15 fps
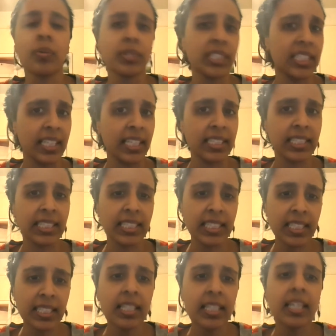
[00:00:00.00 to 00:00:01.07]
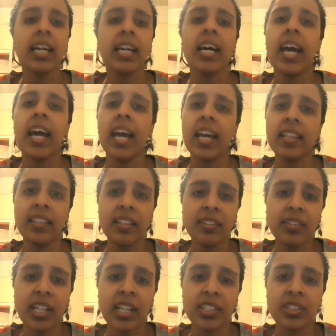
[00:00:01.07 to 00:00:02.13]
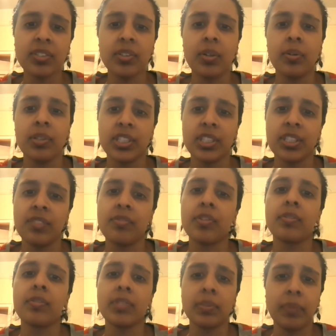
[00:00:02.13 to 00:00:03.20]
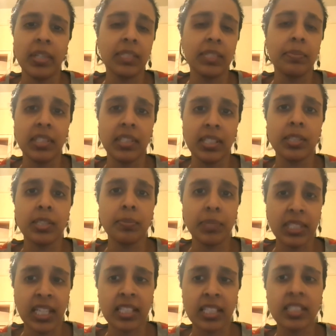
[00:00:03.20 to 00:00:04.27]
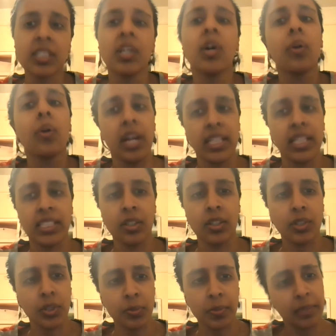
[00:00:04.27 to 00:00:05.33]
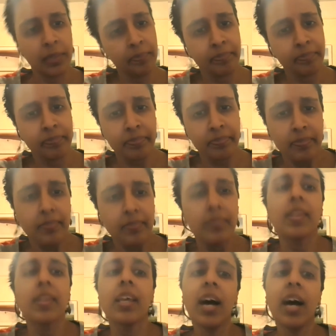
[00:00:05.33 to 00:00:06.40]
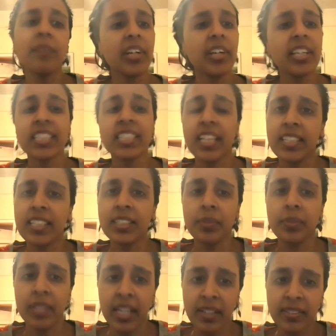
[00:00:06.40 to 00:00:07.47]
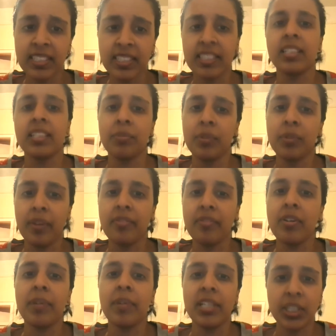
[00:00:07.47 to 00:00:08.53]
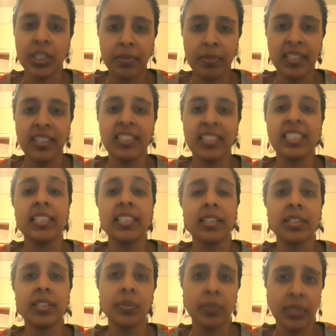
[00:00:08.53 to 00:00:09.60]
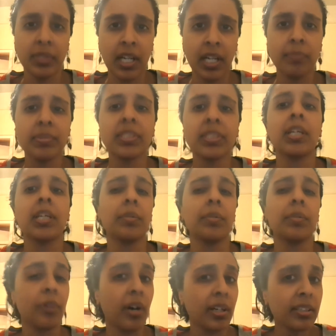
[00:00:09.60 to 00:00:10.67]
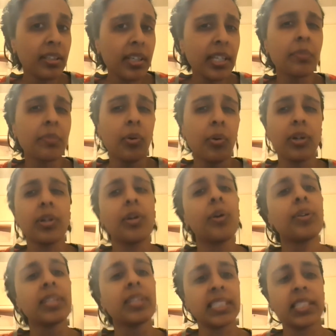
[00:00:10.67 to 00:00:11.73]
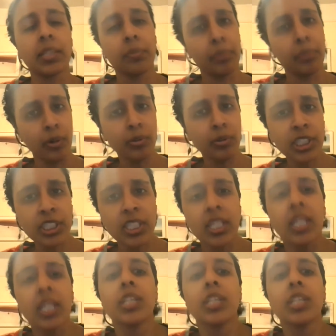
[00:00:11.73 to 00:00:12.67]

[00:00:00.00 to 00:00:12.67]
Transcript: or CICC, and the International Coalition for the Responsibility to Protect, or ICR2P. I'm very excited to announce that WFM IGP is seeking to adopt a broader and a more holistic approach